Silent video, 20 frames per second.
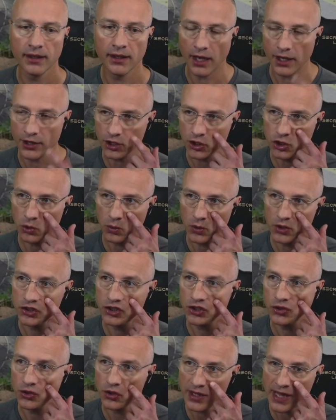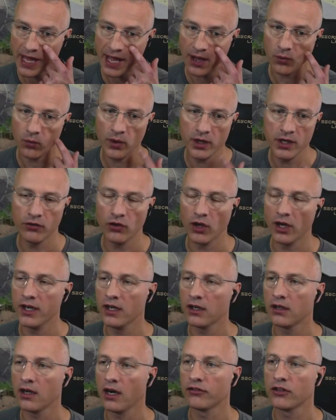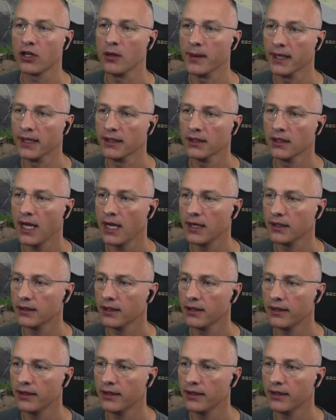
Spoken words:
and you don't want to do that when you've got an aircraft coming into land.